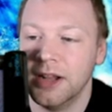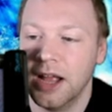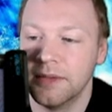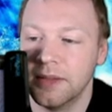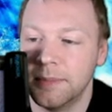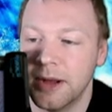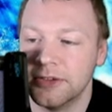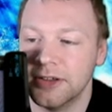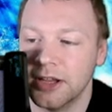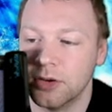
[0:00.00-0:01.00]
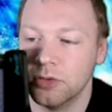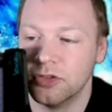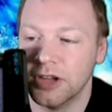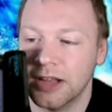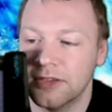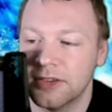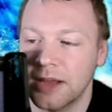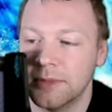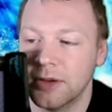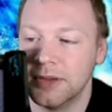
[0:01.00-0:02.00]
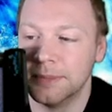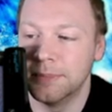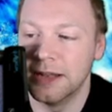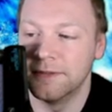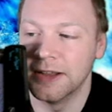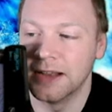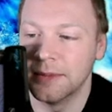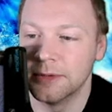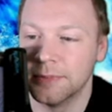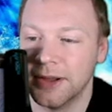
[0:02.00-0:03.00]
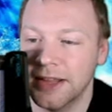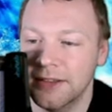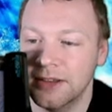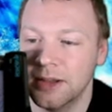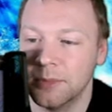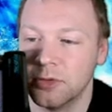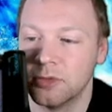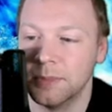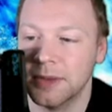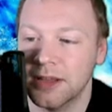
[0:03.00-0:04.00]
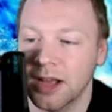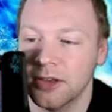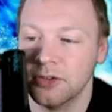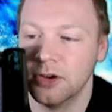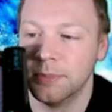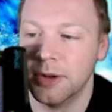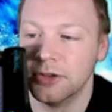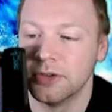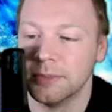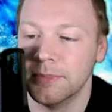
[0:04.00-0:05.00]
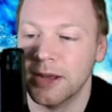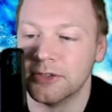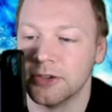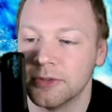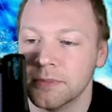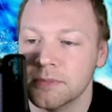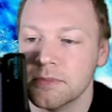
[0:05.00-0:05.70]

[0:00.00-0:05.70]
Ahead of the budget, they cautioned against scapegoating benefit claimants by hitting them with sweeping cuts or punch-it measures.